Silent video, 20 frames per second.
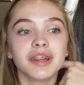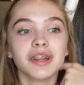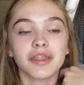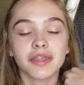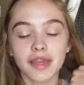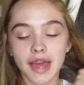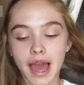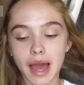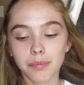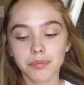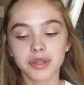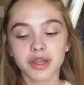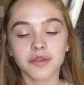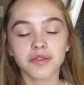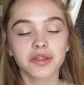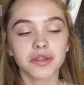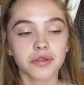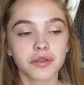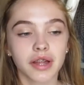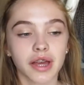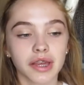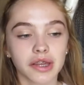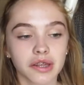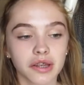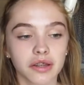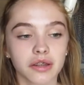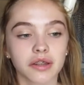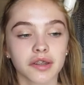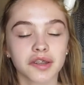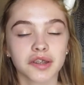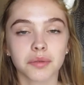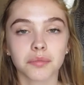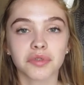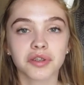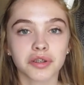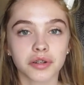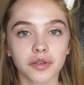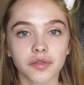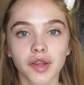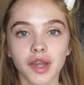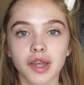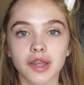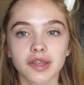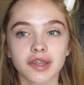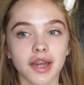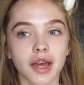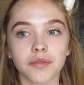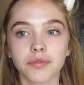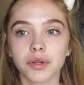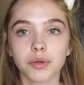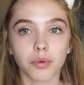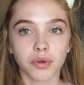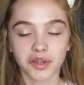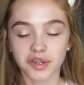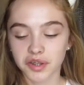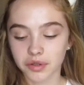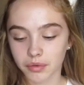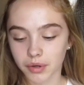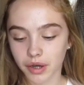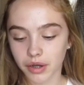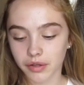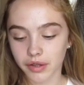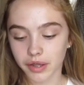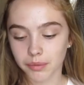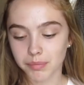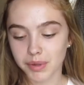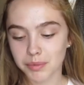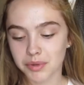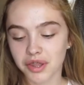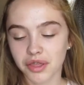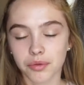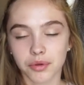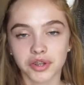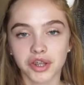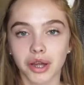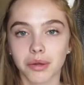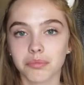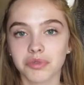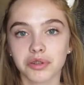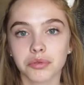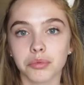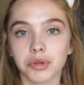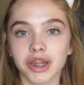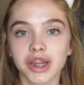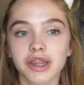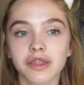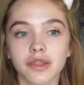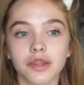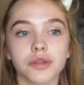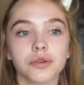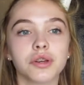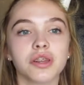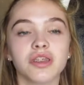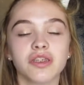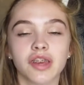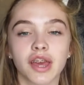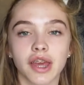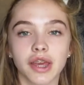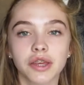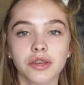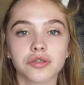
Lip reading: the app gives you like some surveys every once in a while, like maybe 3 times a week that you can take.